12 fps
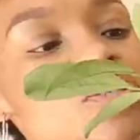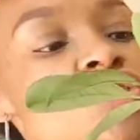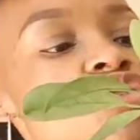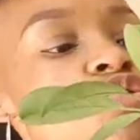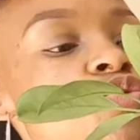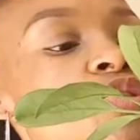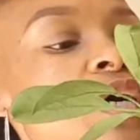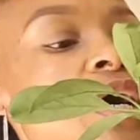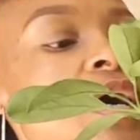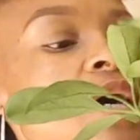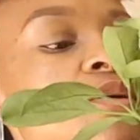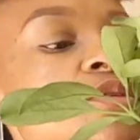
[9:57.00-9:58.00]
shoot
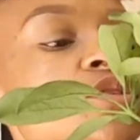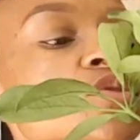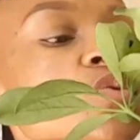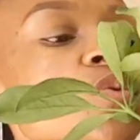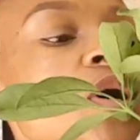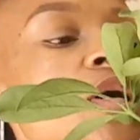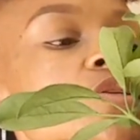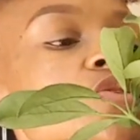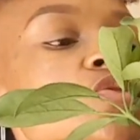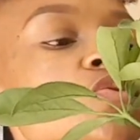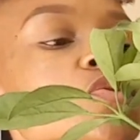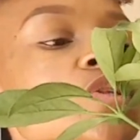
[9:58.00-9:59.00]
out 1,
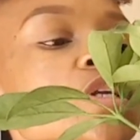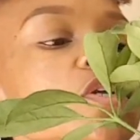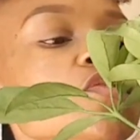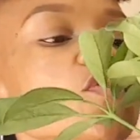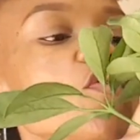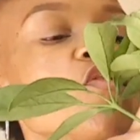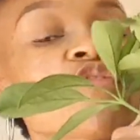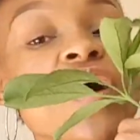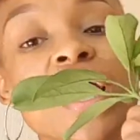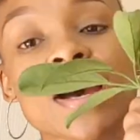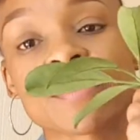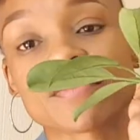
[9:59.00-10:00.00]
2, 3, 4,
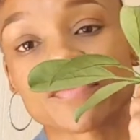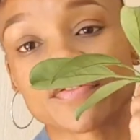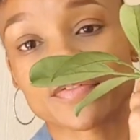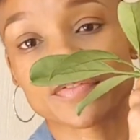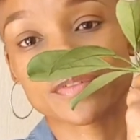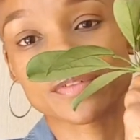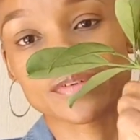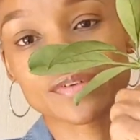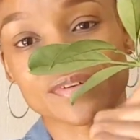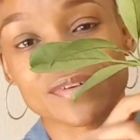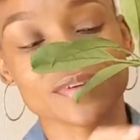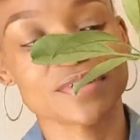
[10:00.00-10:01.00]
5.
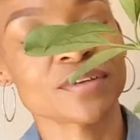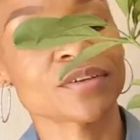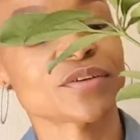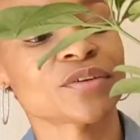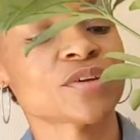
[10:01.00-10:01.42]
you